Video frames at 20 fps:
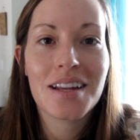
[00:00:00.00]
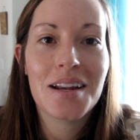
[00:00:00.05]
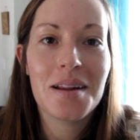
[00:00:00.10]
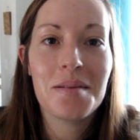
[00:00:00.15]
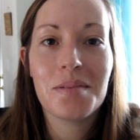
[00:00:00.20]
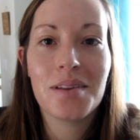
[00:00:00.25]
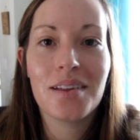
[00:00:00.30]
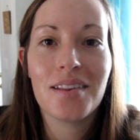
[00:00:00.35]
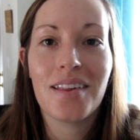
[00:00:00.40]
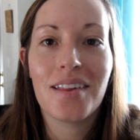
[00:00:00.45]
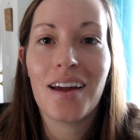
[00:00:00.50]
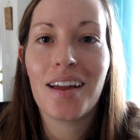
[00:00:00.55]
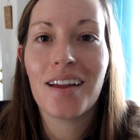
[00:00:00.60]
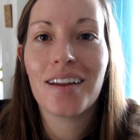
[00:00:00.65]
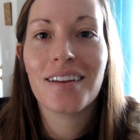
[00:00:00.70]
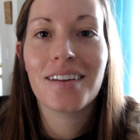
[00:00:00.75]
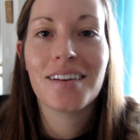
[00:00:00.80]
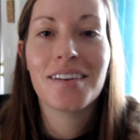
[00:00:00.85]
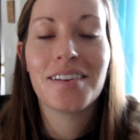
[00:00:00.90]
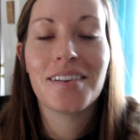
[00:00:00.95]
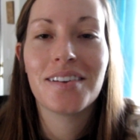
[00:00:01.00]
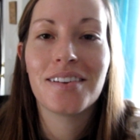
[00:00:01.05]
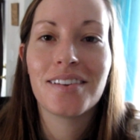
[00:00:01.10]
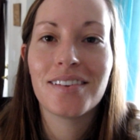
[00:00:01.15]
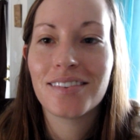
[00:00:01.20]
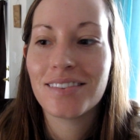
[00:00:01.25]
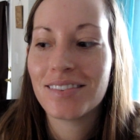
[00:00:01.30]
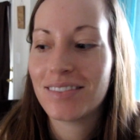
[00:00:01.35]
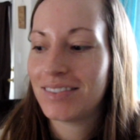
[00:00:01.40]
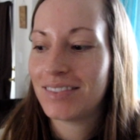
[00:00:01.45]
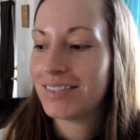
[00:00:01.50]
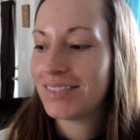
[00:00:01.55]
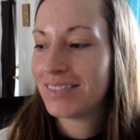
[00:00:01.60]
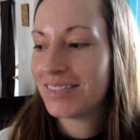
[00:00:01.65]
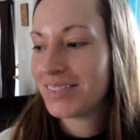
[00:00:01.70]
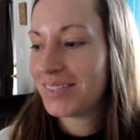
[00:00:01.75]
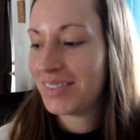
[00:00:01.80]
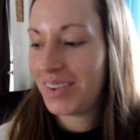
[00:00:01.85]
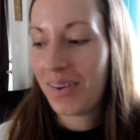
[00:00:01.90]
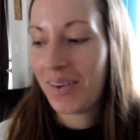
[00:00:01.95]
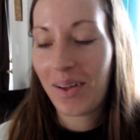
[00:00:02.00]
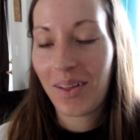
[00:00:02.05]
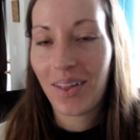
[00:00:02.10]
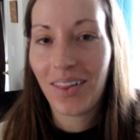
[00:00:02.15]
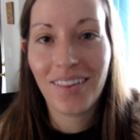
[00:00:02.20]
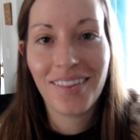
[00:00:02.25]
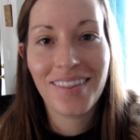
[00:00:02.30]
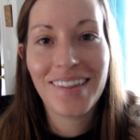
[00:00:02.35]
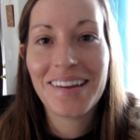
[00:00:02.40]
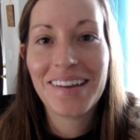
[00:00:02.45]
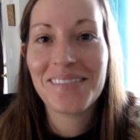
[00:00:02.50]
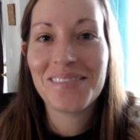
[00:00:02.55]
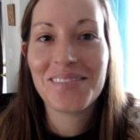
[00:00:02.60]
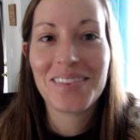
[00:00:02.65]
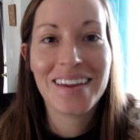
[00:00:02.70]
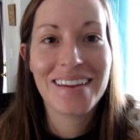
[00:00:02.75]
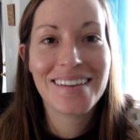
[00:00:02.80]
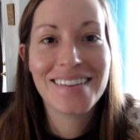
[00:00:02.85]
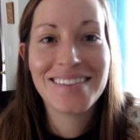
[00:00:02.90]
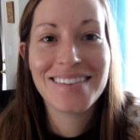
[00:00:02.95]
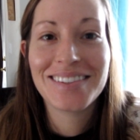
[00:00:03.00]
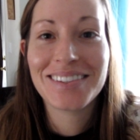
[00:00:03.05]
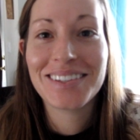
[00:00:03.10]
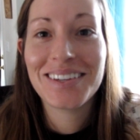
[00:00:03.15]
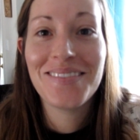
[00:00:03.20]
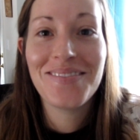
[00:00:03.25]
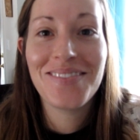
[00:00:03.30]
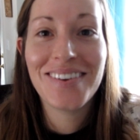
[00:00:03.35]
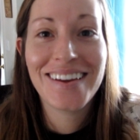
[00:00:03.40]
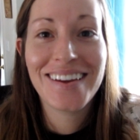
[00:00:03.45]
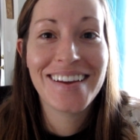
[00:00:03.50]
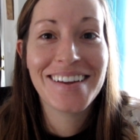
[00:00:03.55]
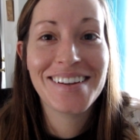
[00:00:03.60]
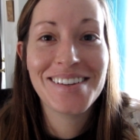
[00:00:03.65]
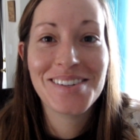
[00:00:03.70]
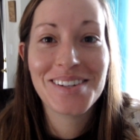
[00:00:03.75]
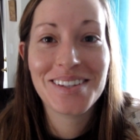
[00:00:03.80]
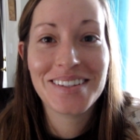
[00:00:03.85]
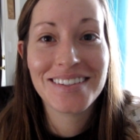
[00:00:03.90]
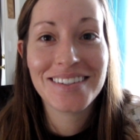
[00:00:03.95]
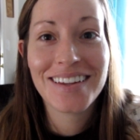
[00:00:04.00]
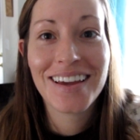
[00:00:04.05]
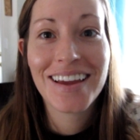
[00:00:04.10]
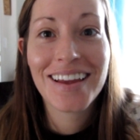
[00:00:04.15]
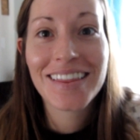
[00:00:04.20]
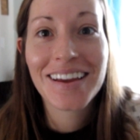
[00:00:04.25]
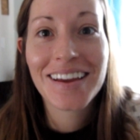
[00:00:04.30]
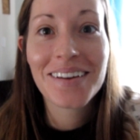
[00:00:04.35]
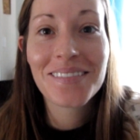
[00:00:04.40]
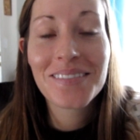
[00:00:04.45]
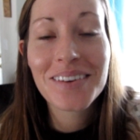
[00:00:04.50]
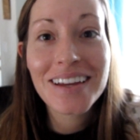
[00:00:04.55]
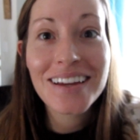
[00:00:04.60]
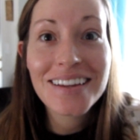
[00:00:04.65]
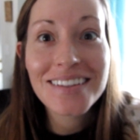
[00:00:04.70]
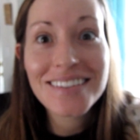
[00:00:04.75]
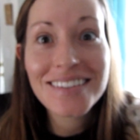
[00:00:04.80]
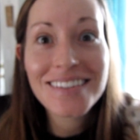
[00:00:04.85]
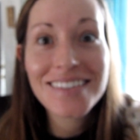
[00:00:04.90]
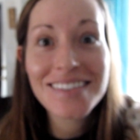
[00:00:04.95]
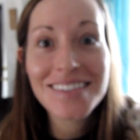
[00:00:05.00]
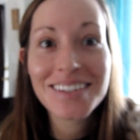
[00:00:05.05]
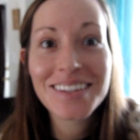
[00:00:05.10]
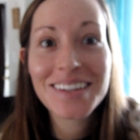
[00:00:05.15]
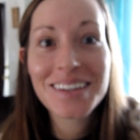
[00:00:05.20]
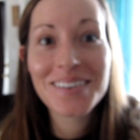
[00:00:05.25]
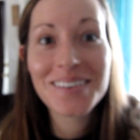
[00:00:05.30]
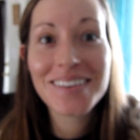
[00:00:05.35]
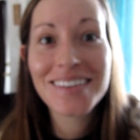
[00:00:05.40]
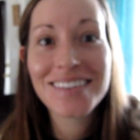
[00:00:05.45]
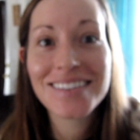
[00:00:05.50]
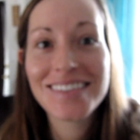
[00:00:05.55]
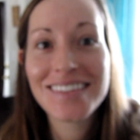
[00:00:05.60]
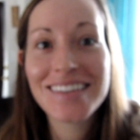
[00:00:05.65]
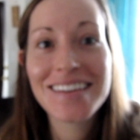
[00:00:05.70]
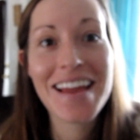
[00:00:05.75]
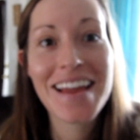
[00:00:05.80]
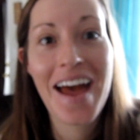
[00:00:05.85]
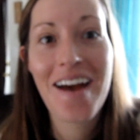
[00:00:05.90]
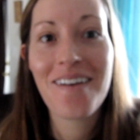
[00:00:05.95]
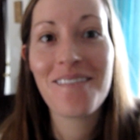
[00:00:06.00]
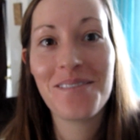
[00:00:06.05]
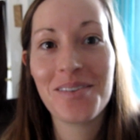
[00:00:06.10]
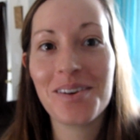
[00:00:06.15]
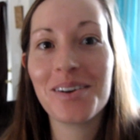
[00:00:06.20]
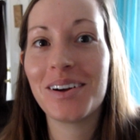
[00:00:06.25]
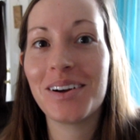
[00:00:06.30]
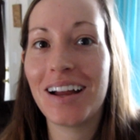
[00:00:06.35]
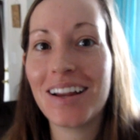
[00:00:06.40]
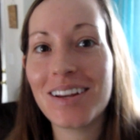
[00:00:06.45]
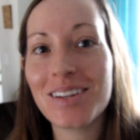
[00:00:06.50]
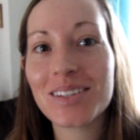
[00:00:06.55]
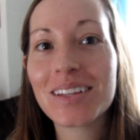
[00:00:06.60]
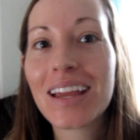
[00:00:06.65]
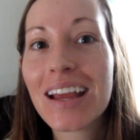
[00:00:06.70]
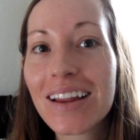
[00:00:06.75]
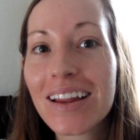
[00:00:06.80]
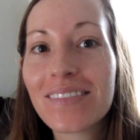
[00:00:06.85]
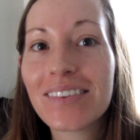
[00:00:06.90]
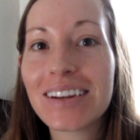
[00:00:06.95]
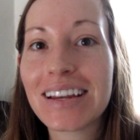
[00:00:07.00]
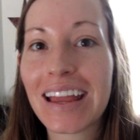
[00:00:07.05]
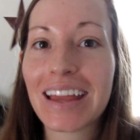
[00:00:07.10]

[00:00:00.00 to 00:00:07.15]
going to be like all of them like sleeping and just laying there because it's the cutest thing ever. I just can't even